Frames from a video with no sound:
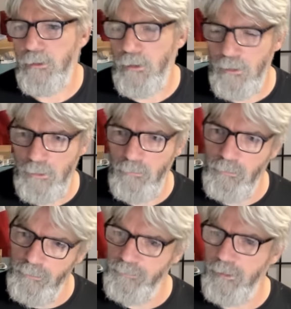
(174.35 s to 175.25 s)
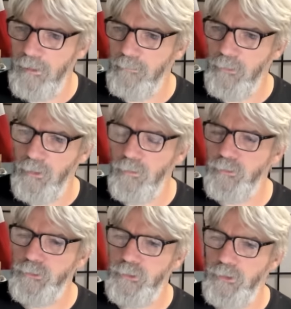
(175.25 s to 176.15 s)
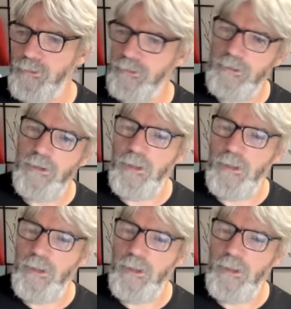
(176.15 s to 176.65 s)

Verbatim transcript: Uh, we'll set up our own church,